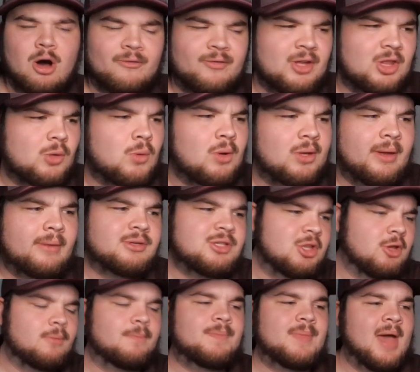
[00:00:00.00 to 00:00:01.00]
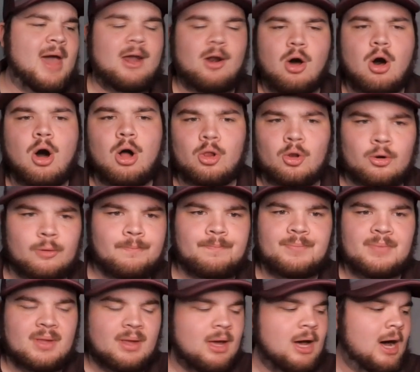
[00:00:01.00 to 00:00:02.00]
I forget the quote. That was either at all or
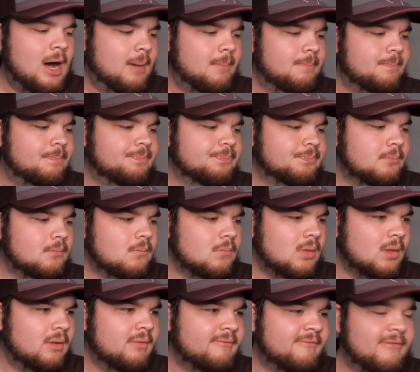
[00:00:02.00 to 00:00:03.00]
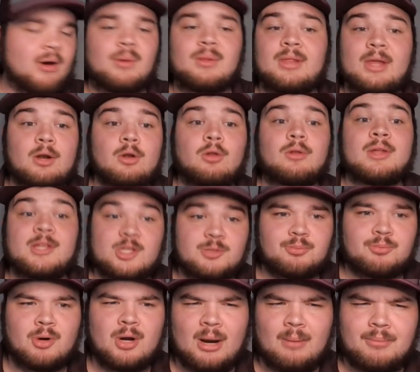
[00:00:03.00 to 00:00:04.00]
very little in
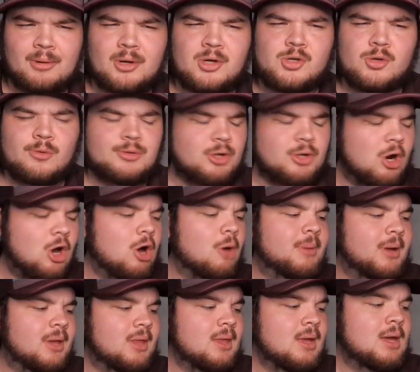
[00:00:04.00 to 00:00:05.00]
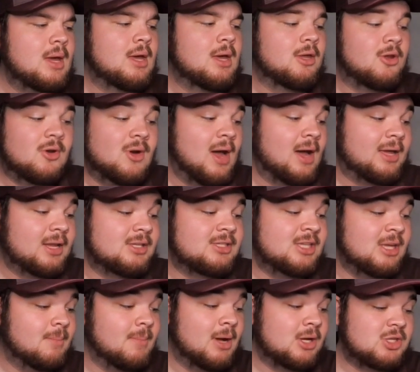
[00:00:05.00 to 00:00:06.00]
spring. I'm pretty sure it was at all. But you're not going to
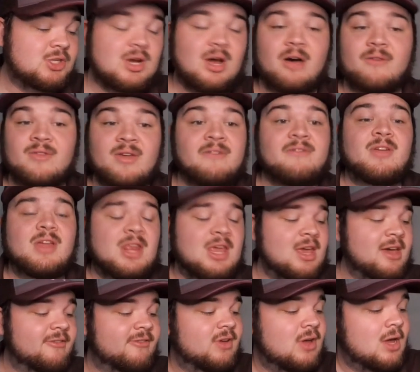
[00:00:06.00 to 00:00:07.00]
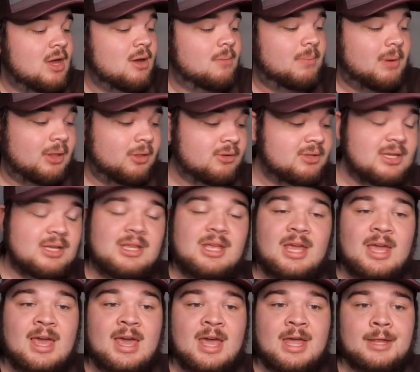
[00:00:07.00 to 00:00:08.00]
see much of, if any, of Brownlow
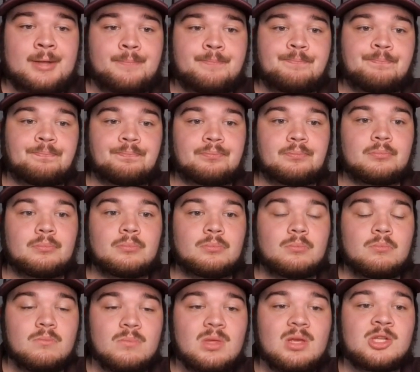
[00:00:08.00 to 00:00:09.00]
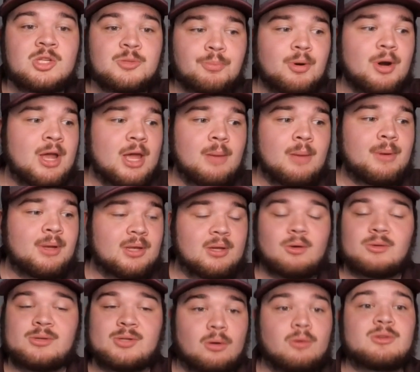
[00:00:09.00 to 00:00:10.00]
Dindy in spring. But
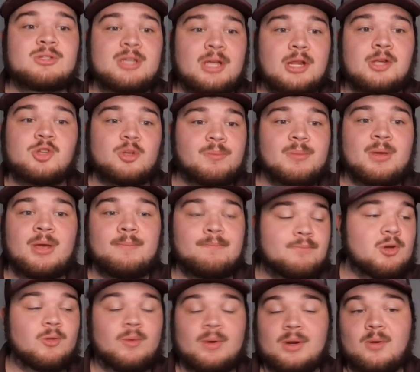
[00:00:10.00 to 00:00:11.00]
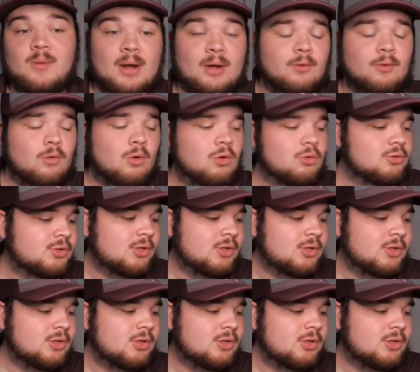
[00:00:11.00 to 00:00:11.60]
Coach Elko said he should be, you know, ready to rock and roll.